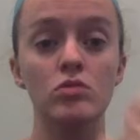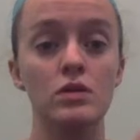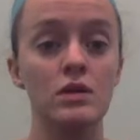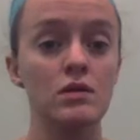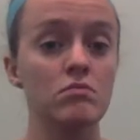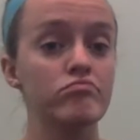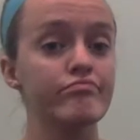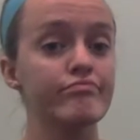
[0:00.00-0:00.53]

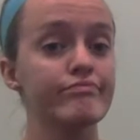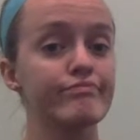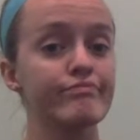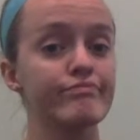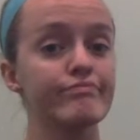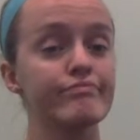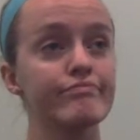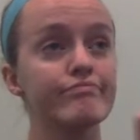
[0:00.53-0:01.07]
legal
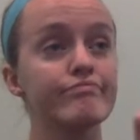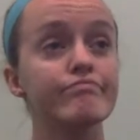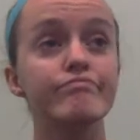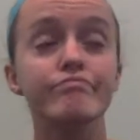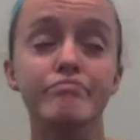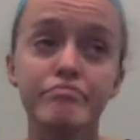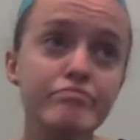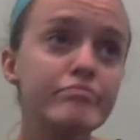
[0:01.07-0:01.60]
marriage
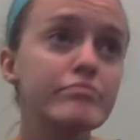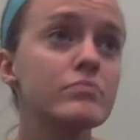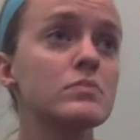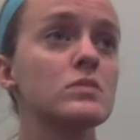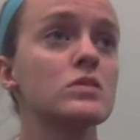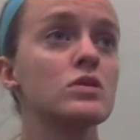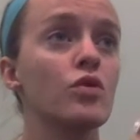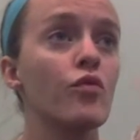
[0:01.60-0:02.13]
license,
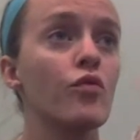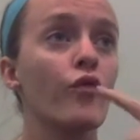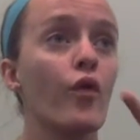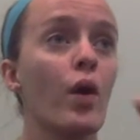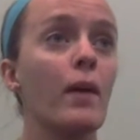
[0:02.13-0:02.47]
and then